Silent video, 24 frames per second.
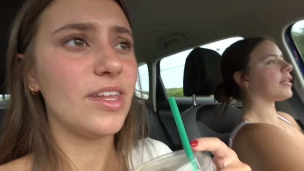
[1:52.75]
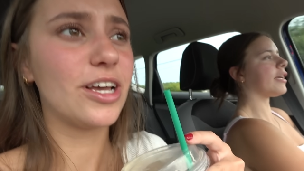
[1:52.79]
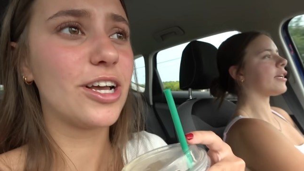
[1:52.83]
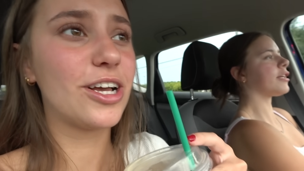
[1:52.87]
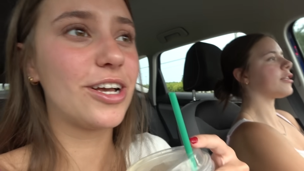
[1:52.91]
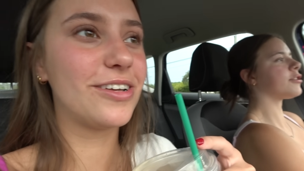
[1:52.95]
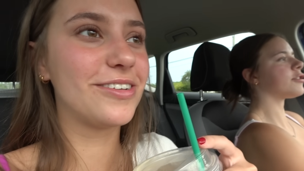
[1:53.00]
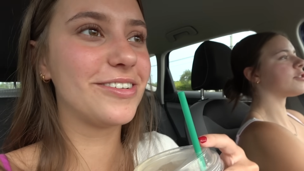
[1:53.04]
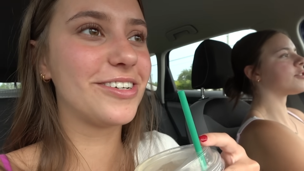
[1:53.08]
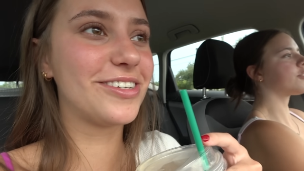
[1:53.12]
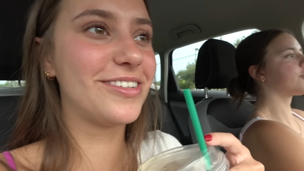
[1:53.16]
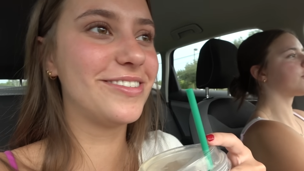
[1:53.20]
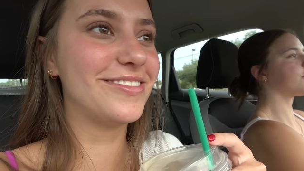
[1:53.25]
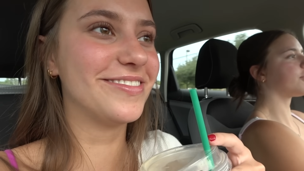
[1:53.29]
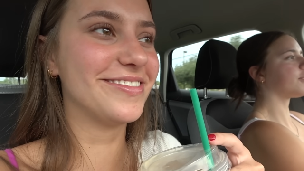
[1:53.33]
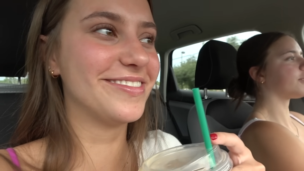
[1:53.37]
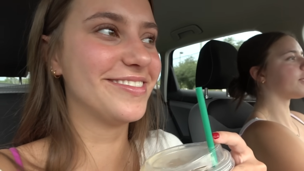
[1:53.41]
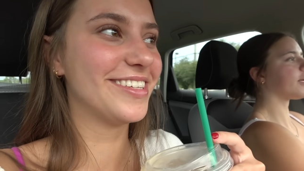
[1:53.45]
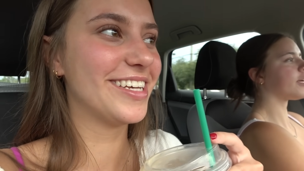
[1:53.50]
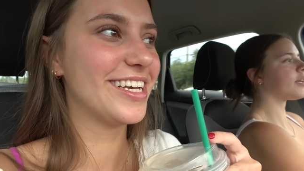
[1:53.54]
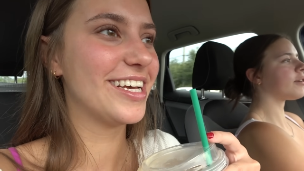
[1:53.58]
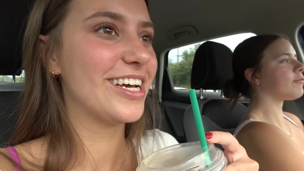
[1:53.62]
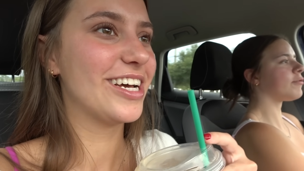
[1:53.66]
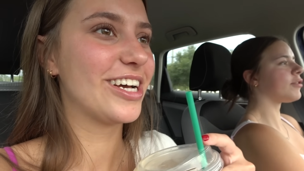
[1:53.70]
Speaker 1: Like, just chill.
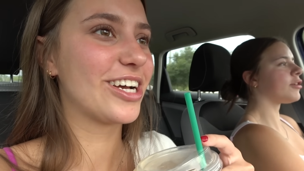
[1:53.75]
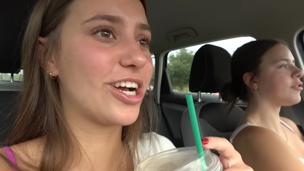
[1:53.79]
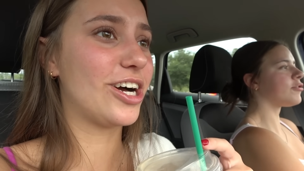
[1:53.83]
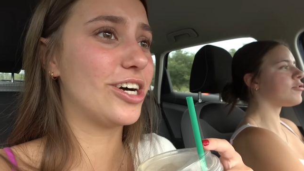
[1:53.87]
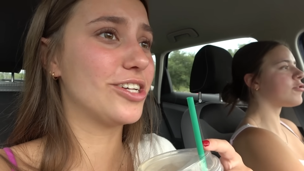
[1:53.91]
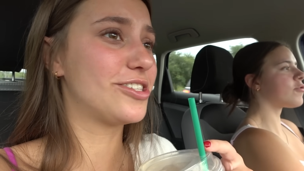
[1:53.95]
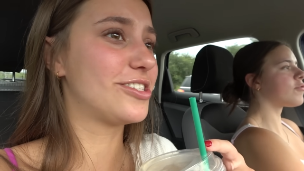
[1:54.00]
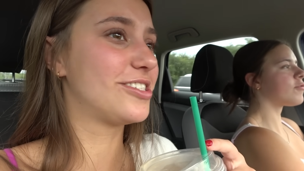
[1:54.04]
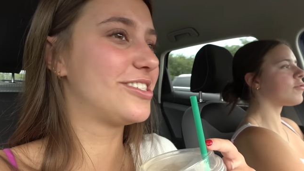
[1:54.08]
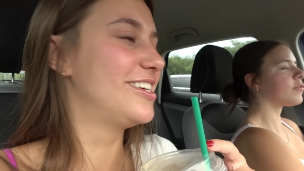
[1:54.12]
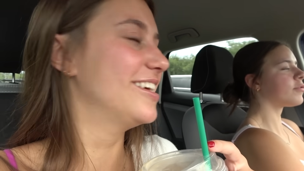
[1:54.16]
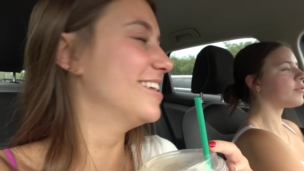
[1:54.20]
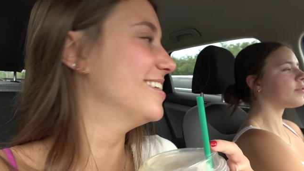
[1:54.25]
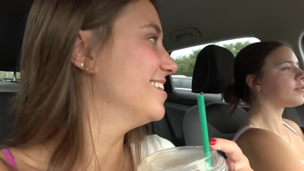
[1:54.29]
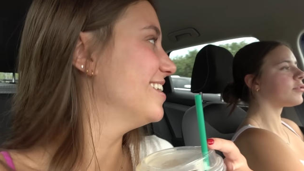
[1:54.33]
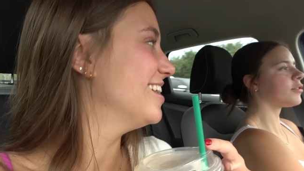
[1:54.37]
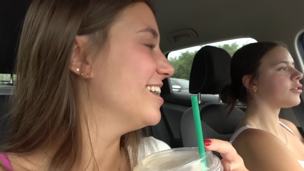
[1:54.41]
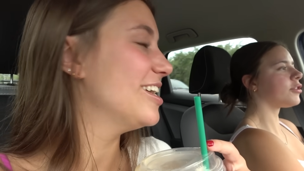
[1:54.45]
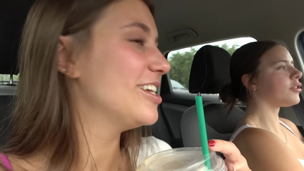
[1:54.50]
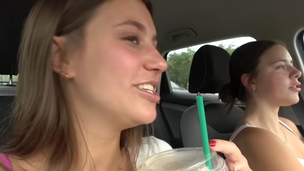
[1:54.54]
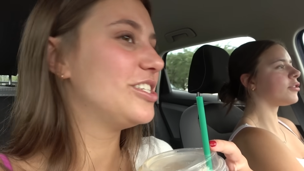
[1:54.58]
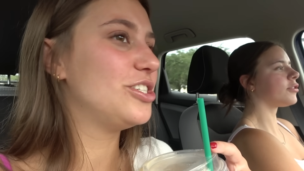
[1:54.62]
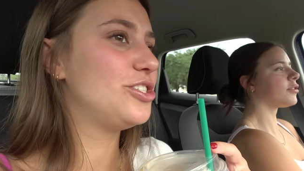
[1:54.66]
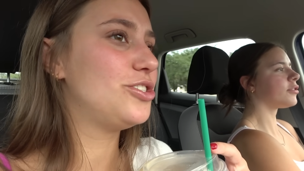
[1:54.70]
Like, cuts.
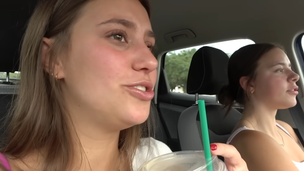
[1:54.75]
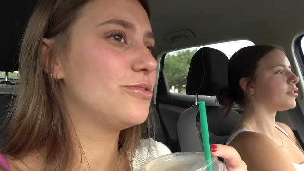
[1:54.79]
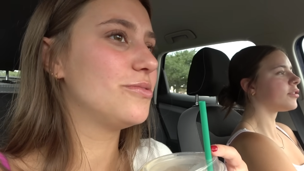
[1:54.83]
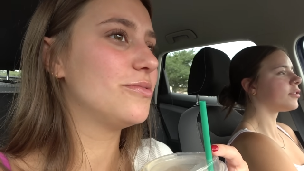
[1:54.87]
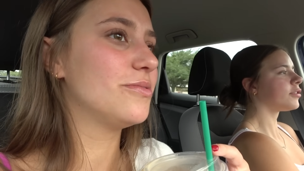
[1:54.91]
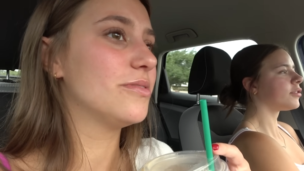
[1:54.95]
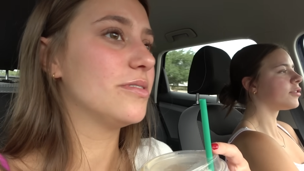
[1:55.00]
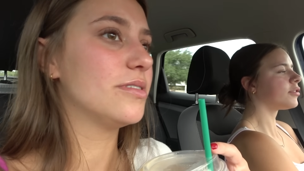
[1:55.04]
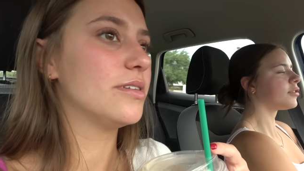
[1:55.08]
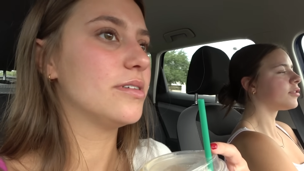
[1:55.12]
Did you?